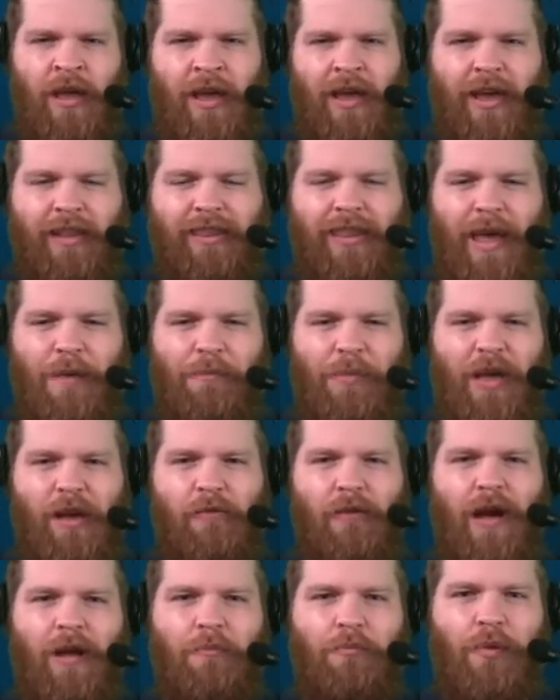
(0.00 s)
Hit that
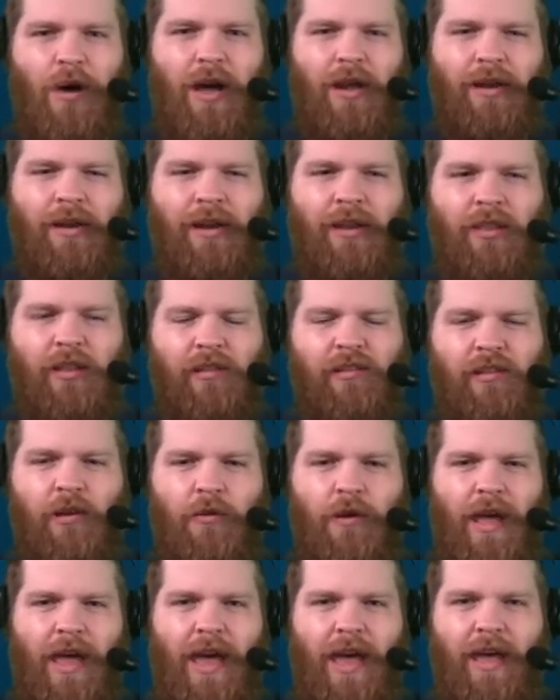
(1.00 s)
big red button, and let's
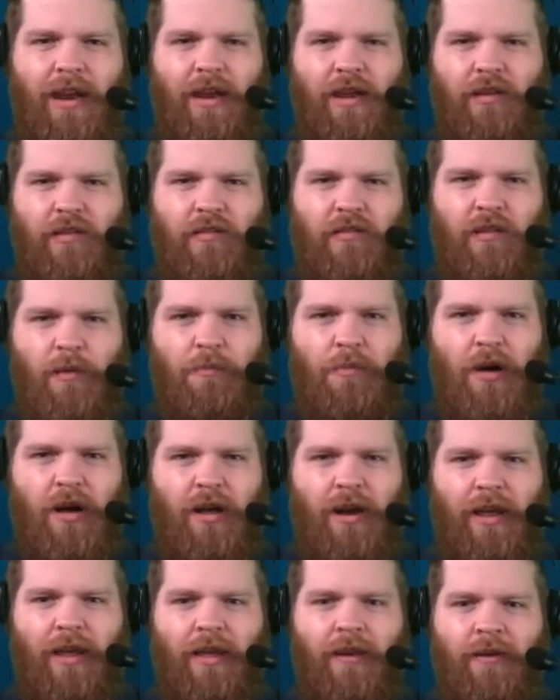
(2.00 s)
go ahead and jump
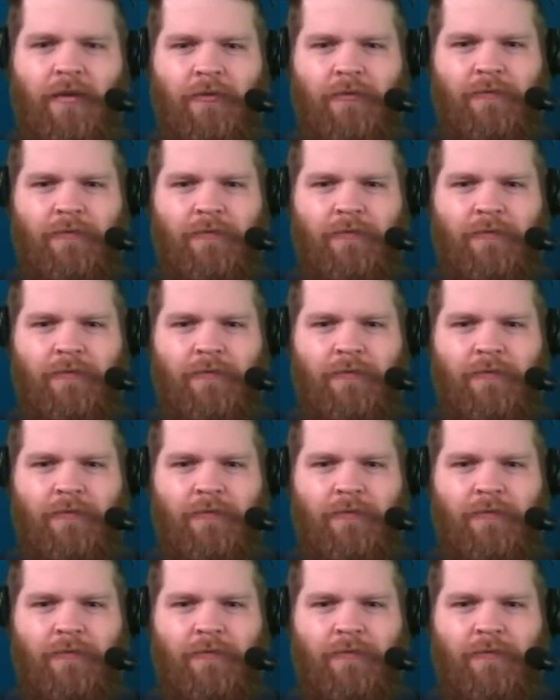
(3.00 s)
on in.